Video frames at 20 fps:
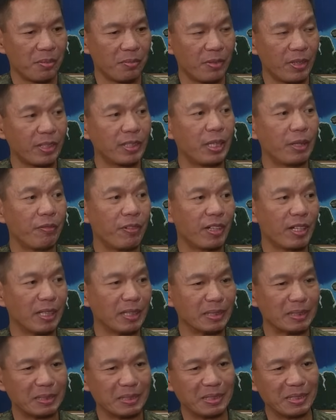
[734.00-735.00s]
Very
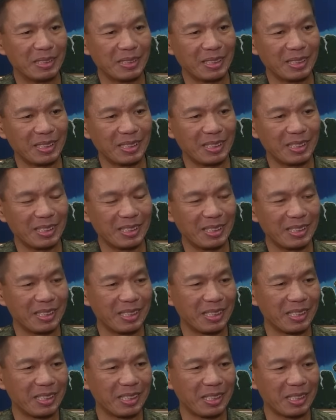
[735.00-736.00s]
difficult.
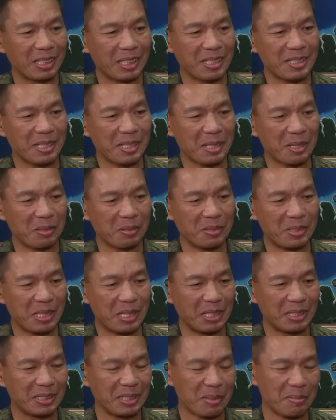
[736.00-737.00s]
Kasi
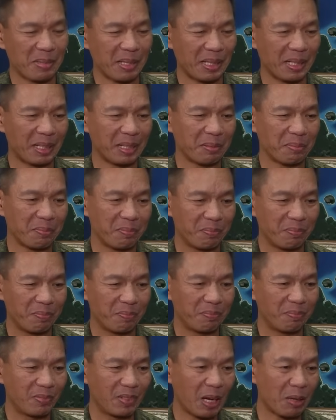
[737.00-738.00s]
una, sabi nga,
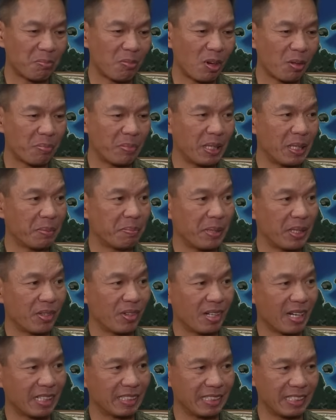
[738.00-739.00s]
kapwa
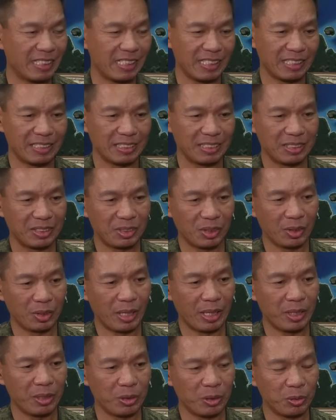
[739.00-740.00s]
Pilipino natin yan. So
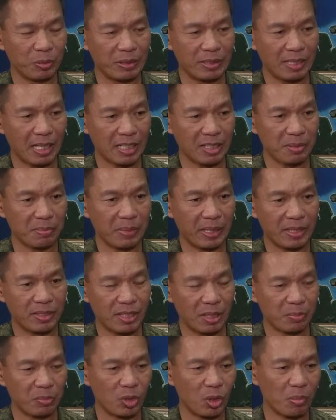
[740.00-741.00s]
I always ask my
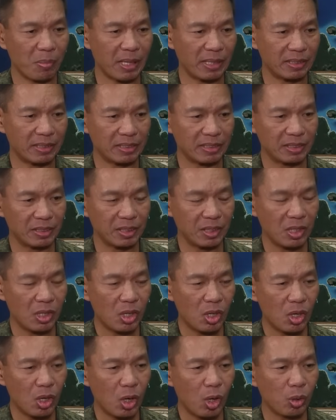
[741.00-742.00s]
sub-commanders,
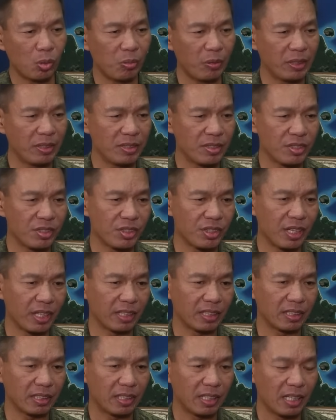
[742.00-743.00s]
always
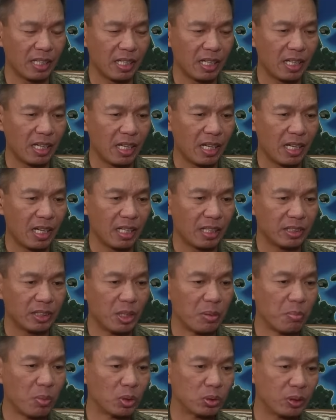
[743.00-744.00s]
check
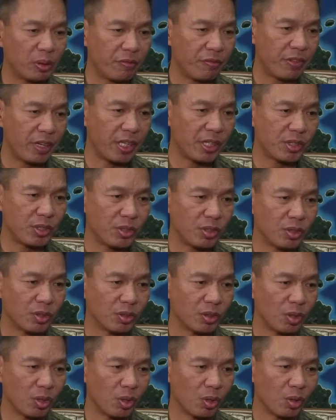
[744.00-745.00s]
the
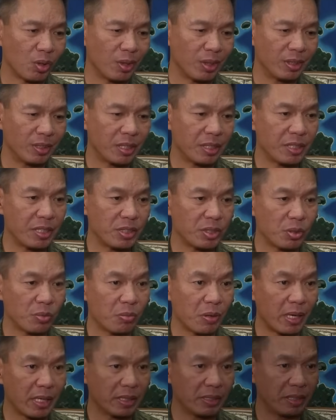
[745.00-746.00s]
motivation or the reason why